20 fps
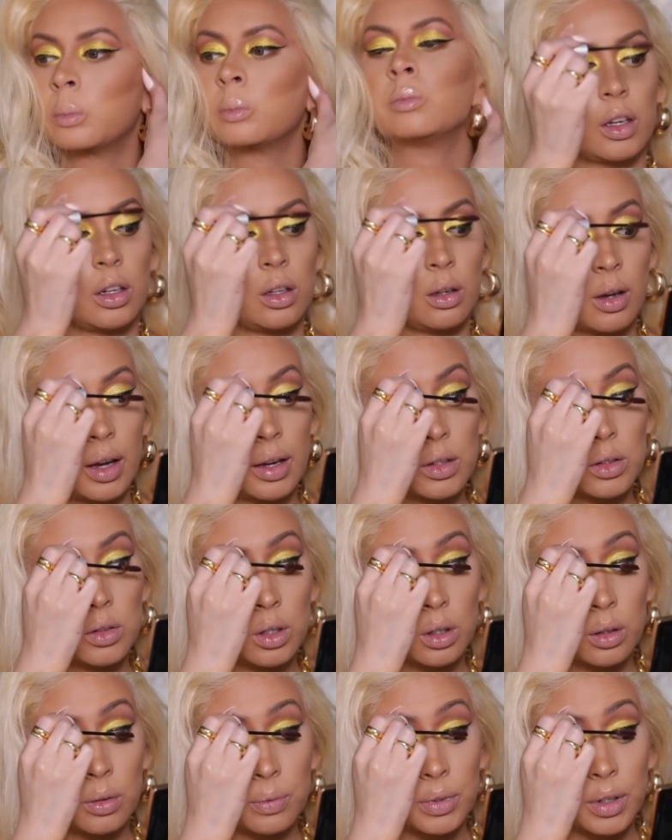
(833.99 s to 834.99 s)
And you guys,
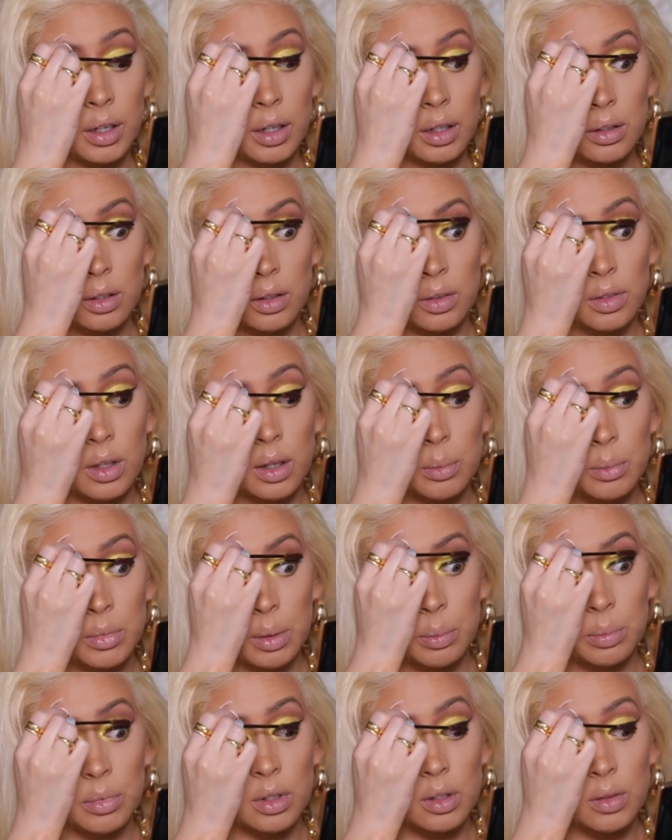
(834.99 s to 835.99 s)
don't forget to thumbs
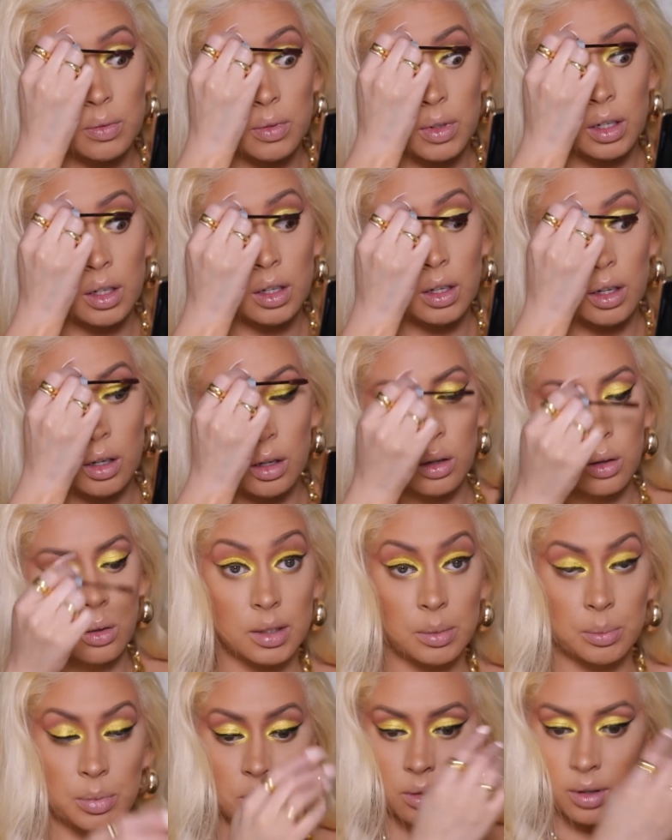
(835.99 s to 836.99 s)
up this video,
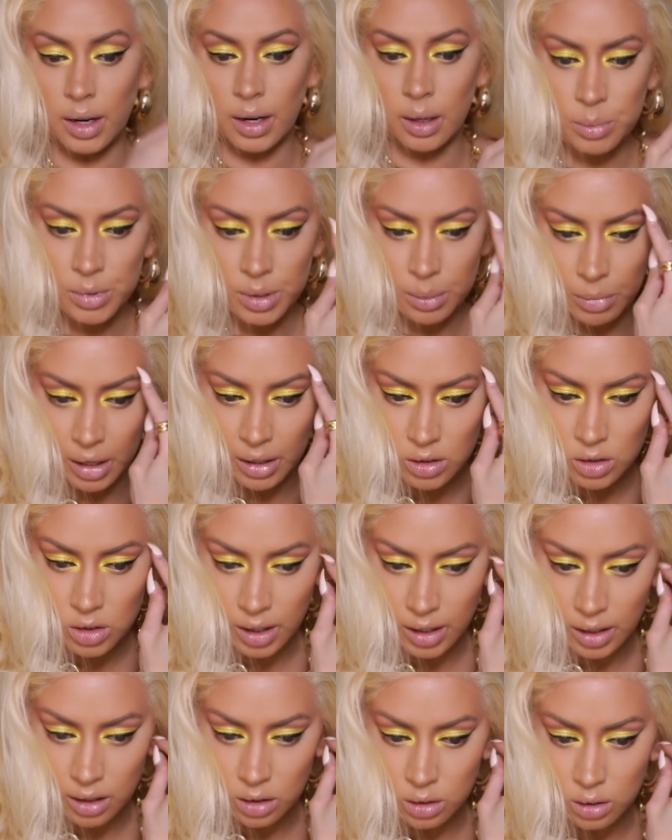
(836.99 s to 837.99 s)
subscribe to my
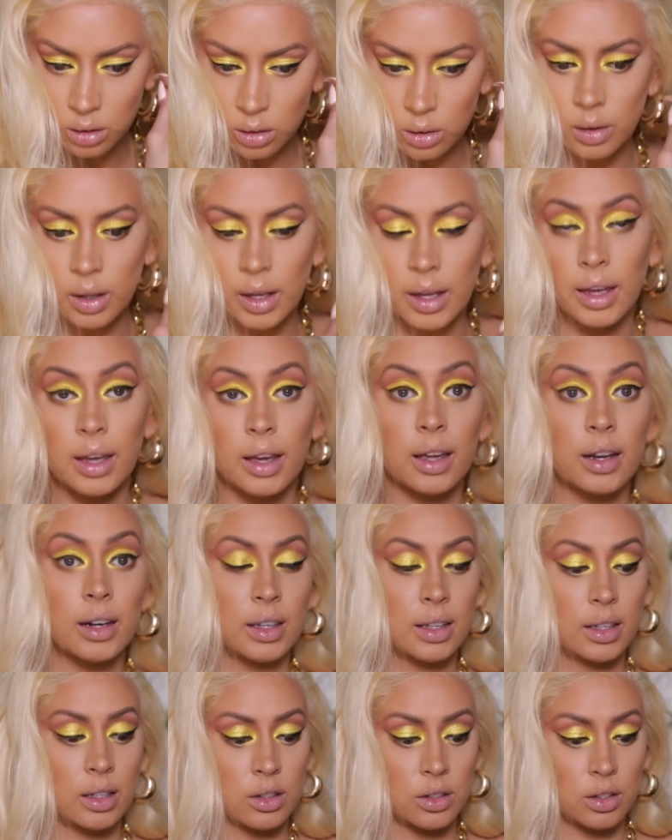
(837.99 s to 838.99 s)
channel, and
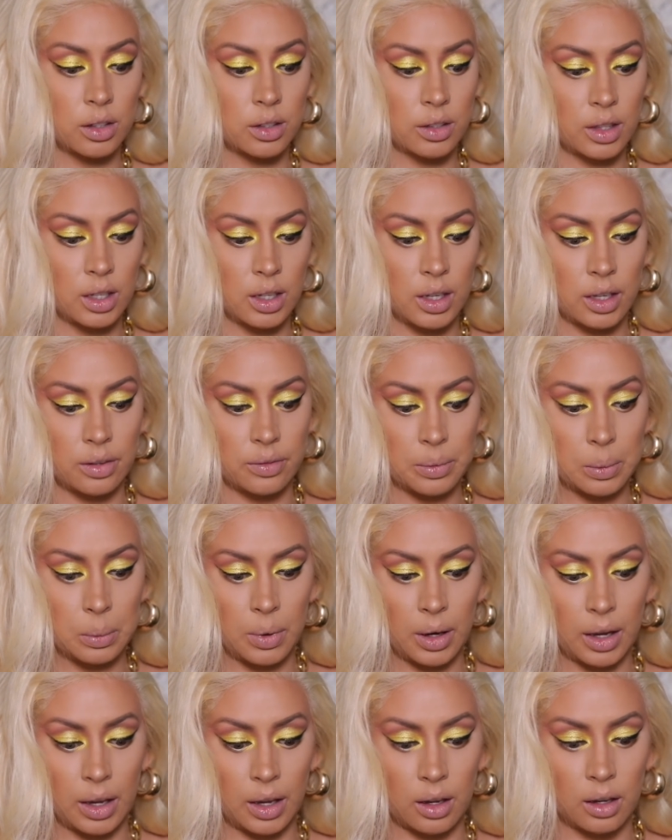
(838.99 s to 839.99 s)
enter the
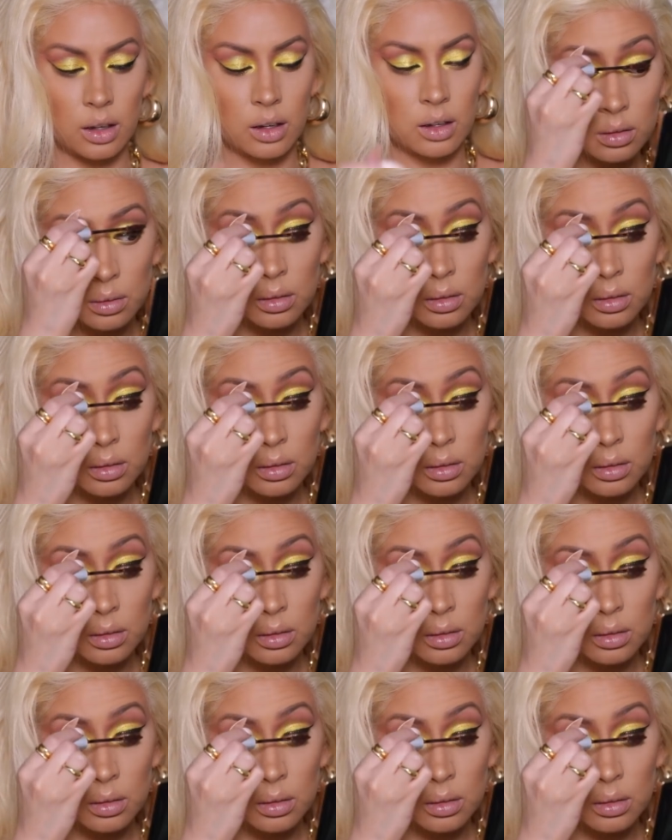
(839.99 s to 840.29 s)
giveaway.